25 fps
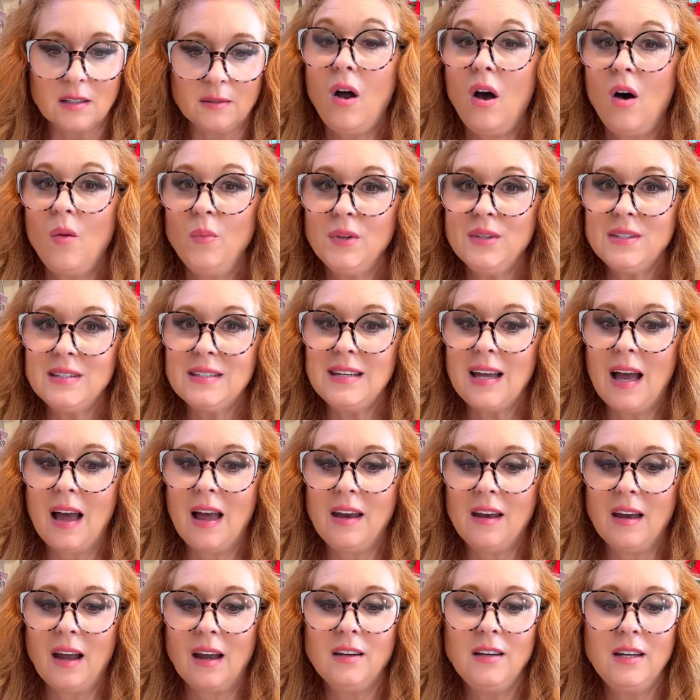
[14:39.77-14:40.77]
We're almost
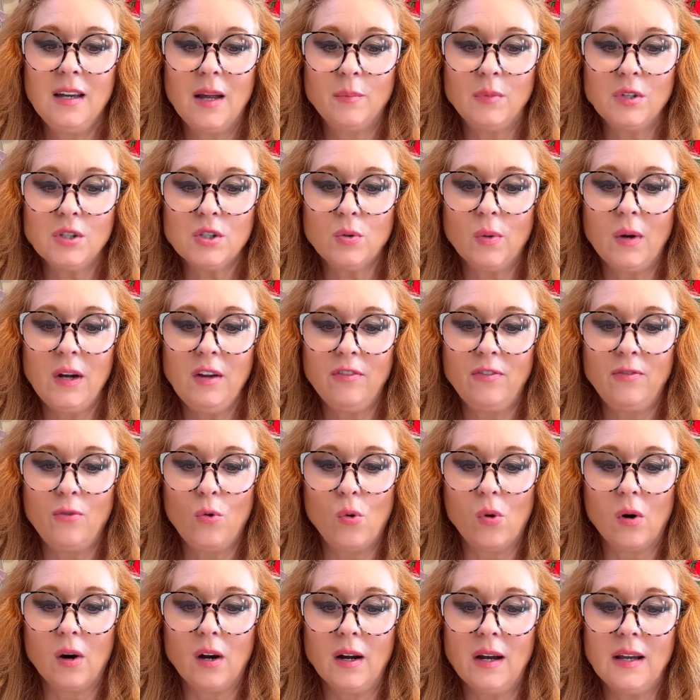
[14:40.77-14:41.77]
done. Number
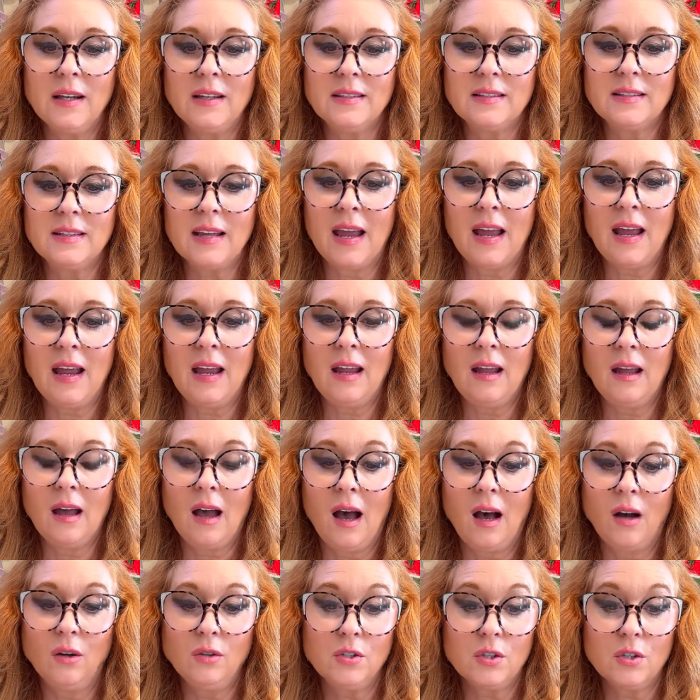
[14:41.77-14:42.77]
24 is a
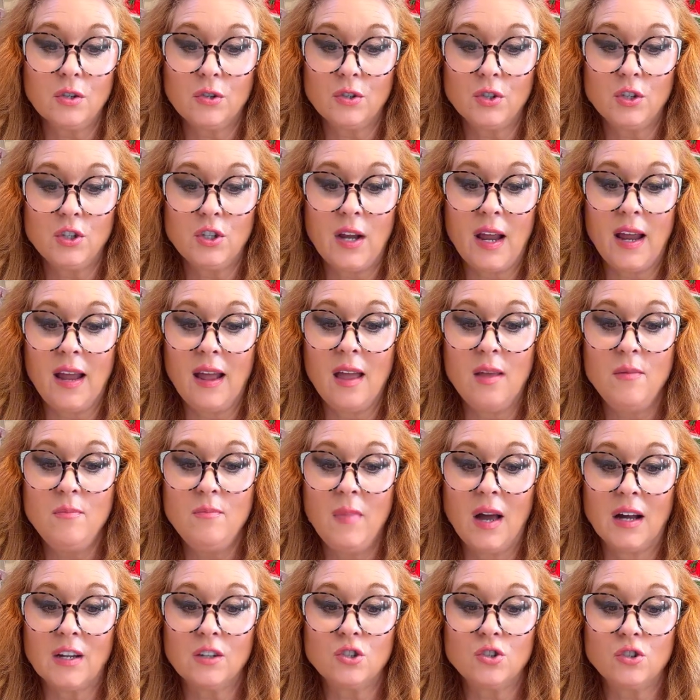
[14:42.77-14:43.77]
how to crochet a
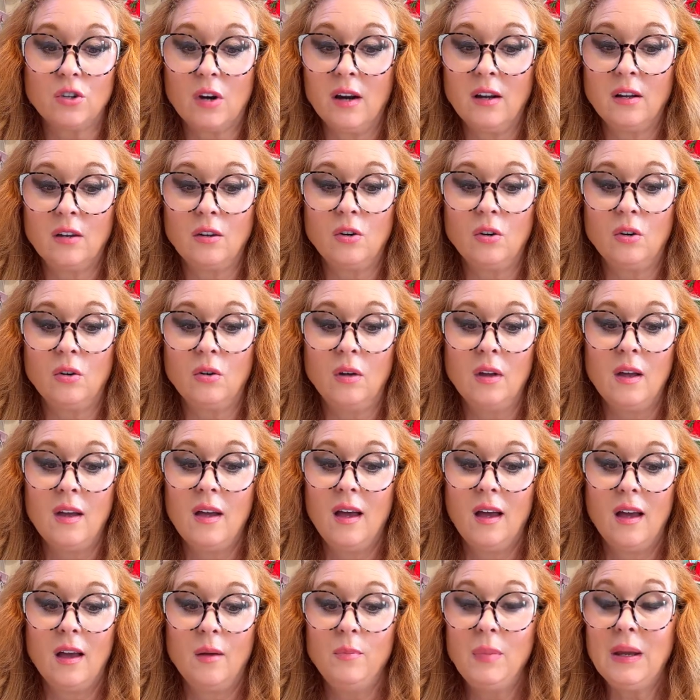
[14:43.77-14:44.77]
mesh triangle
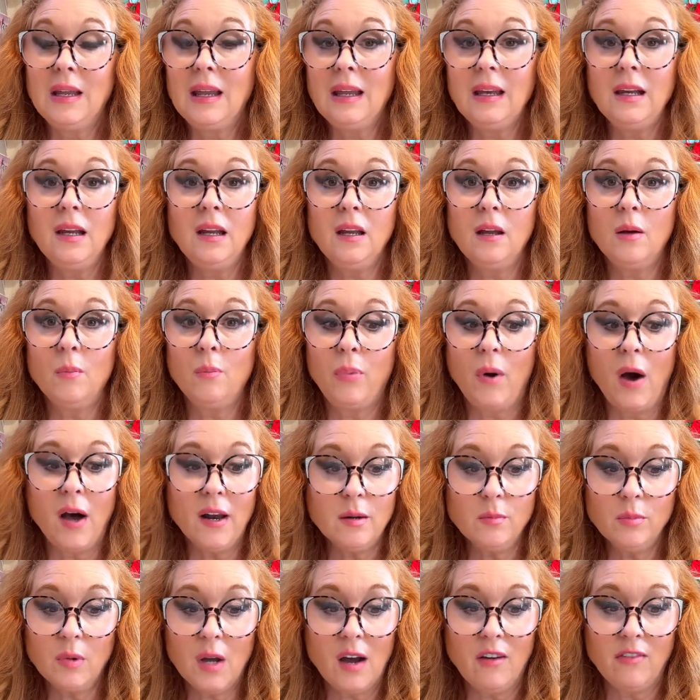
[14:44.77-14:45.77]
bikini
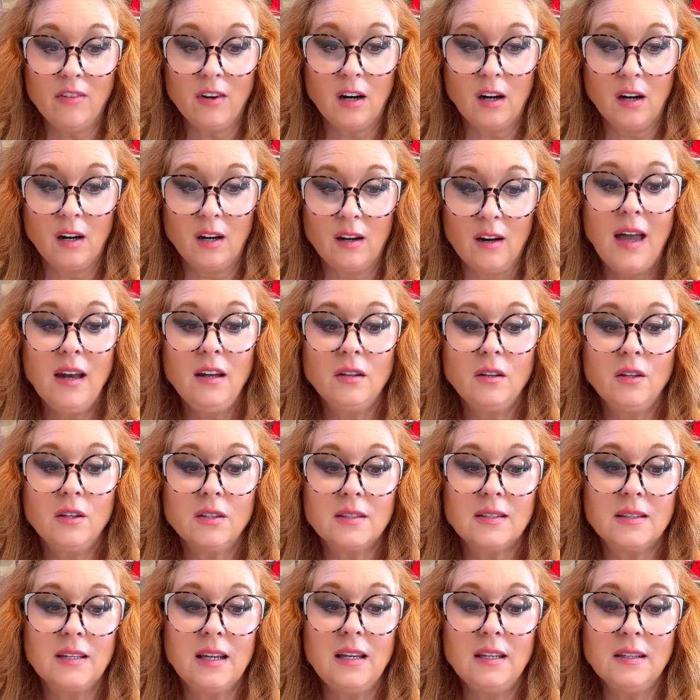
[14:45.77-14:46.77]
bottom cover, and it
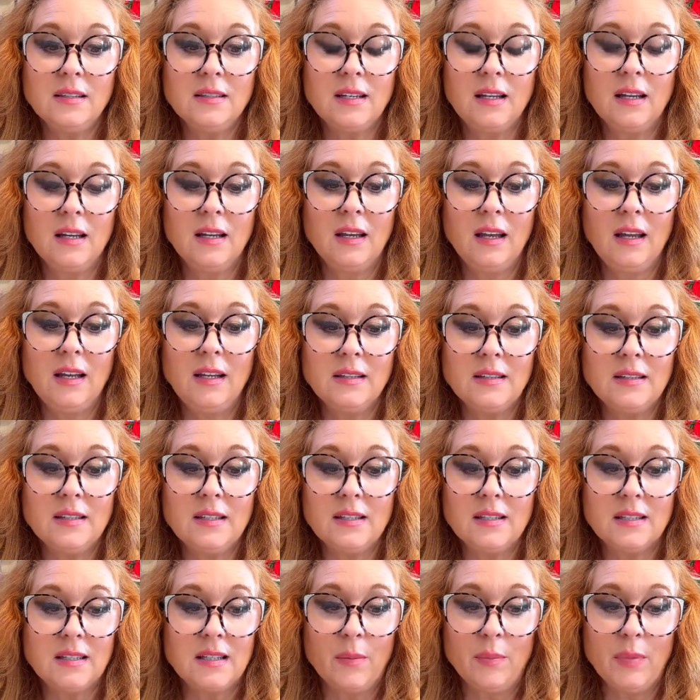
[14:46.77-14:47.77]
looks easy
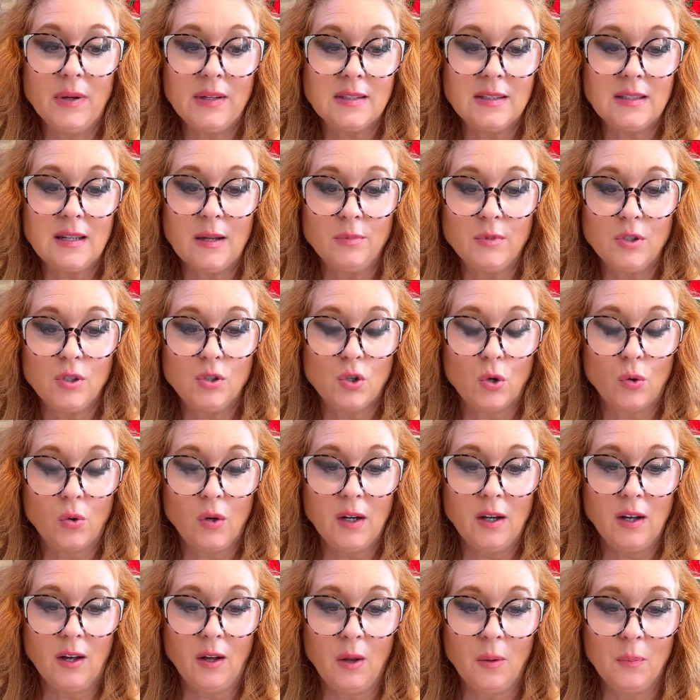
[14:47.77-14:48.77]
step-by-step
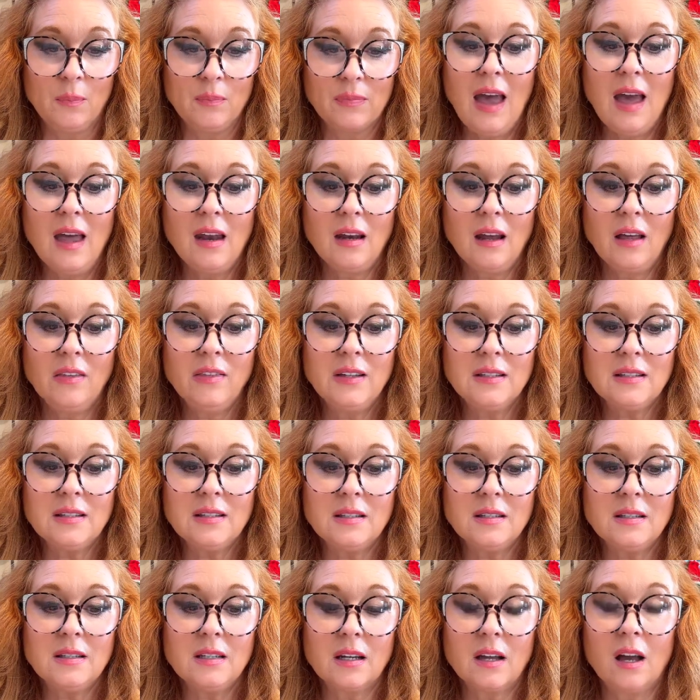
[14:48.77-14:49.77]
tutorial. And this
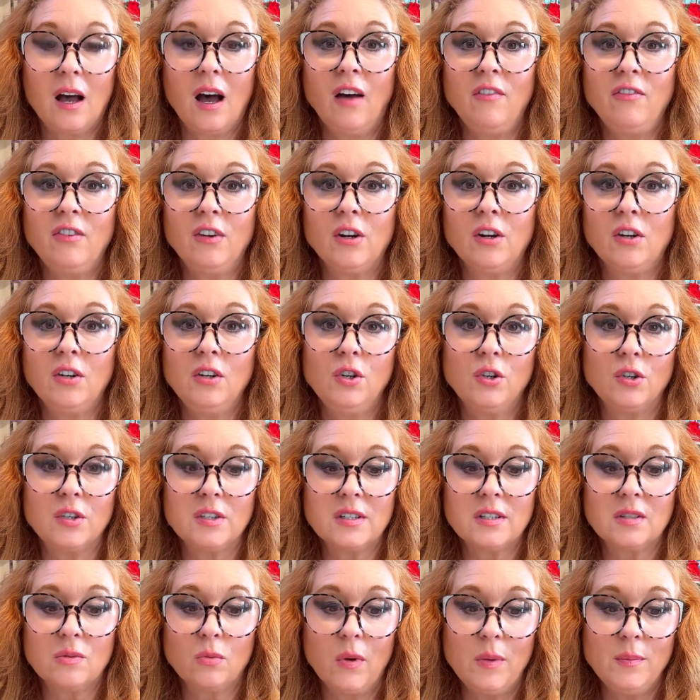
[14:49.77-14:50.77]
is to cover your
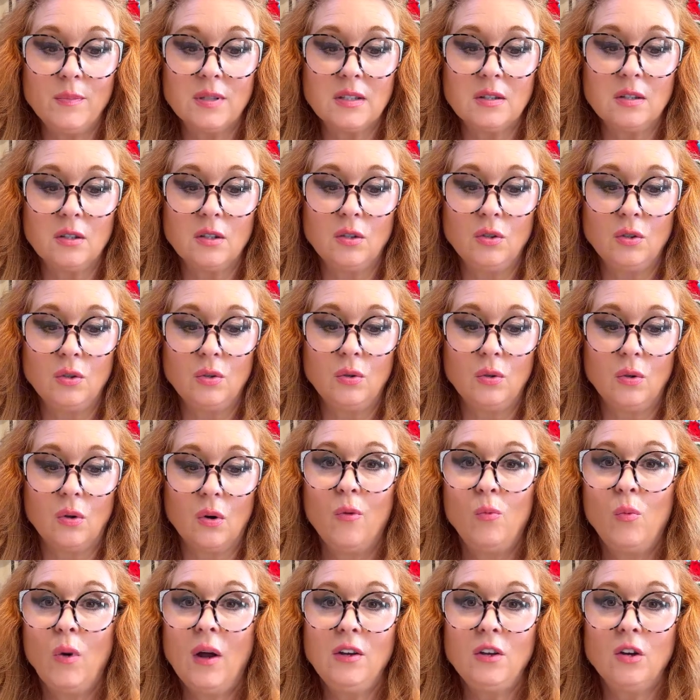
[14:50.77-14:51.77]
swimsuit
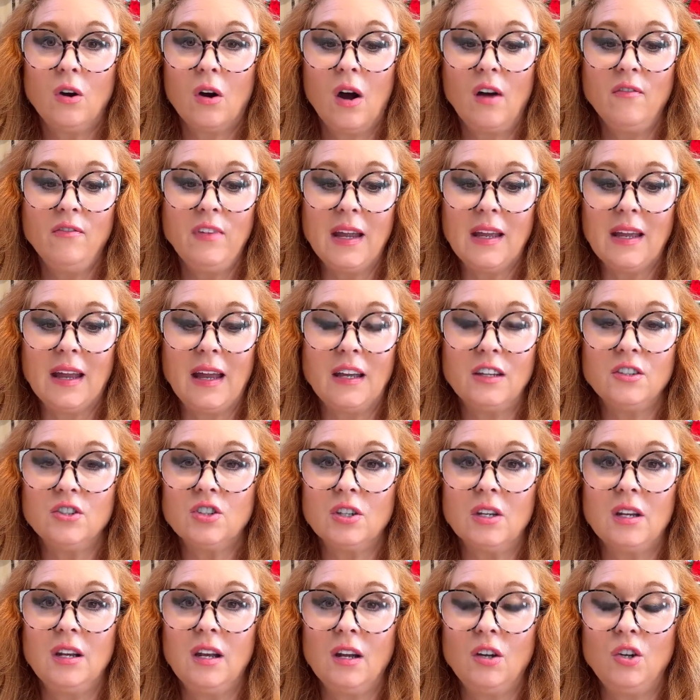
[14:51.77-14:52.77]
when you're on
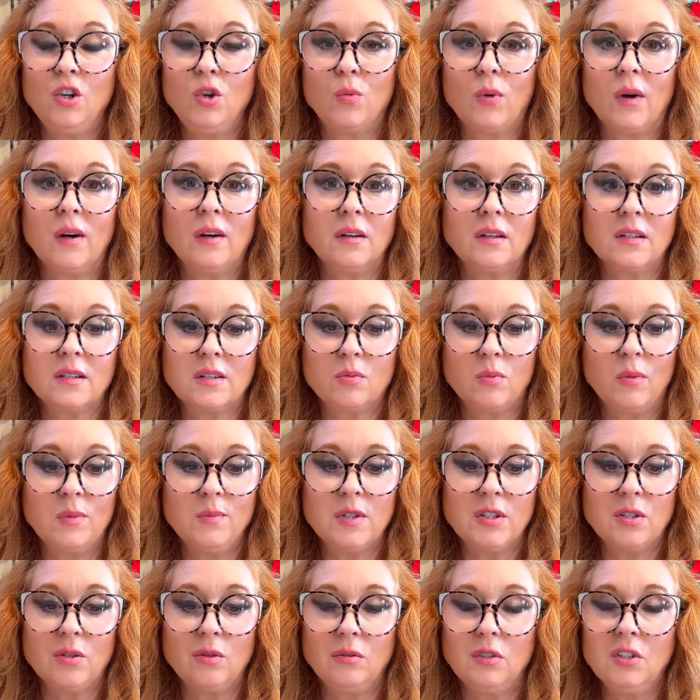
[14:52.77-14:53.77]
vacation and you're wearing a
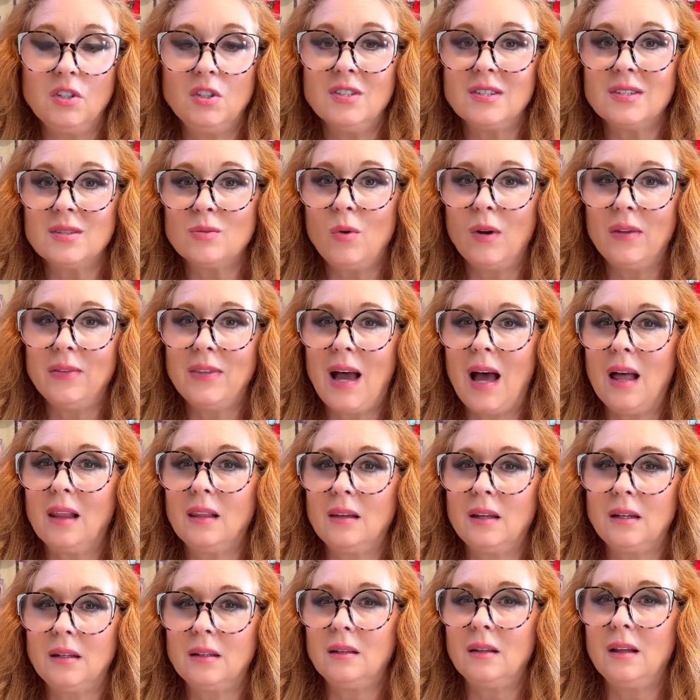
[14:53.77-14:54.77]
swimsuit and you just want that
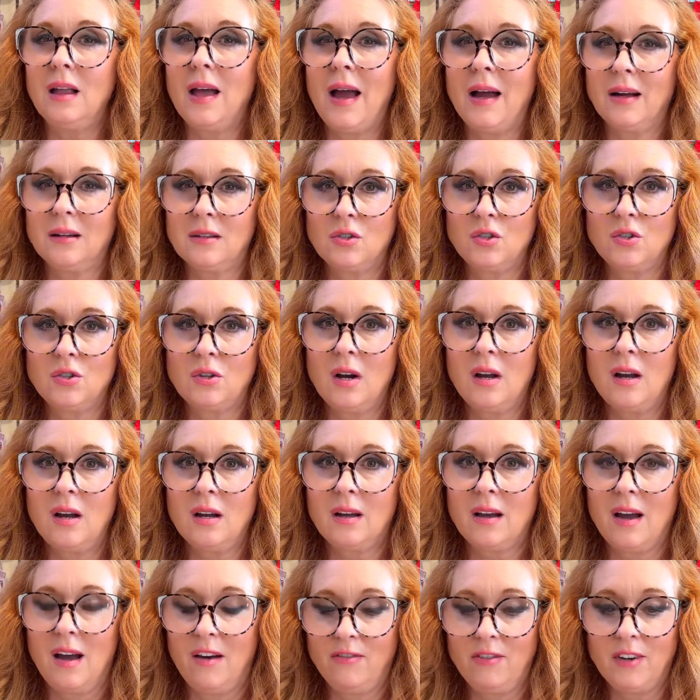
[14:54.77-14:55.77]
little extra
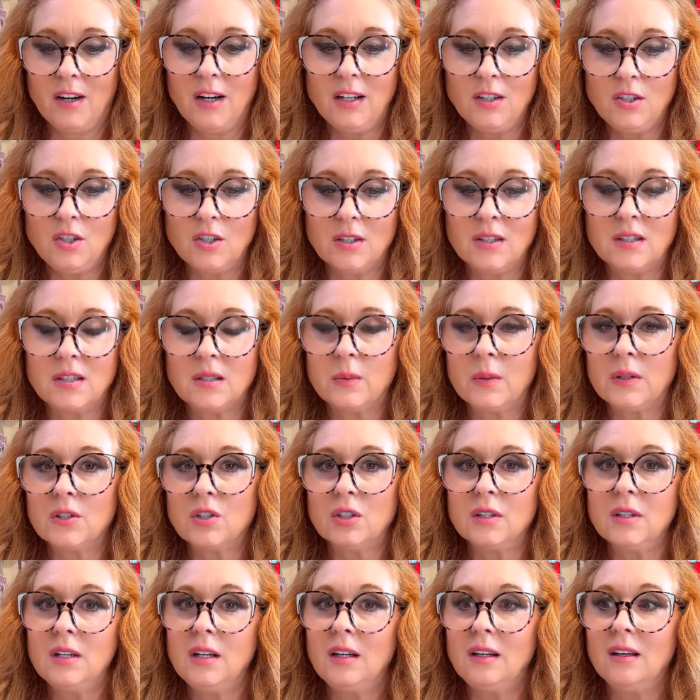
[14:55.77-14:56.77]
coverage,
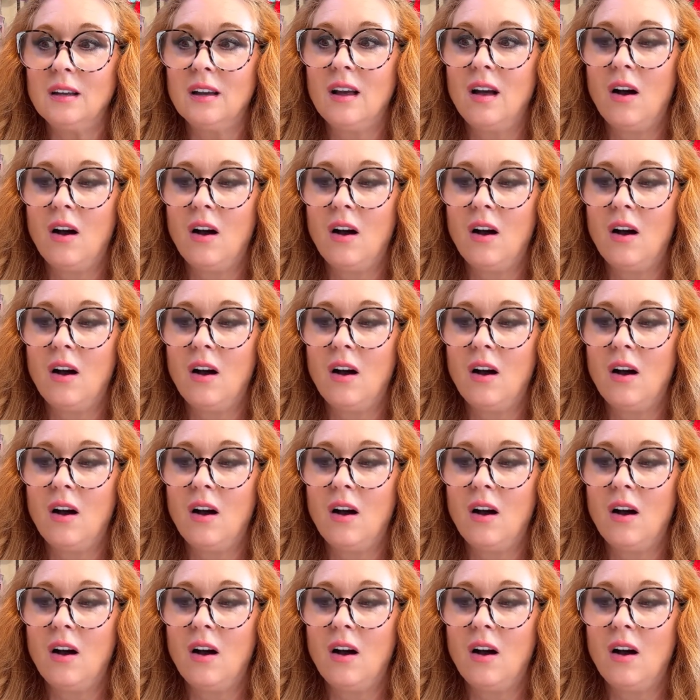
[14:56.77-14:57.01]
especially